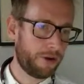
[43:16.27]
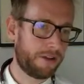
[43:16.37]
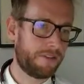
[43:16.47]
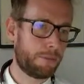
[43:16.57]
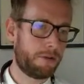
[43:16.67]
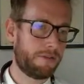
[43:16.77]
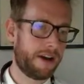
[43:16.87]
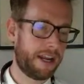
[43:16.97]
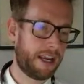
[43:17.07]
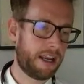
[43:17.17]
and we are
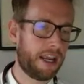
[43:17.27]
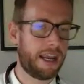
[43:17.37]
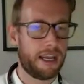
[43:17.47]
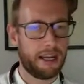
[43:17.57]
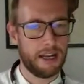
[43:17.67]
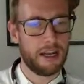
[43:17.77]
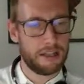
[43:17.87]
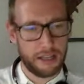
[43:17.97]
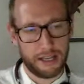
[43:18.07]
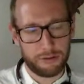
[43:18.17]
providing
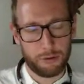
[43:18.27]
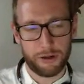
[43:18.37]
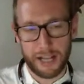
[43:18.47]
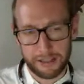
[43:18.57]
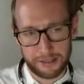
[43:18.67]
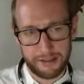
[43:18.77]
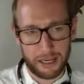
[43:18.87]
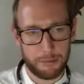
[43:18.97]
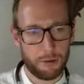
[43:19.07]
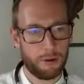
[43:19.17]
to connect the
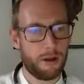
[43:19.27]
table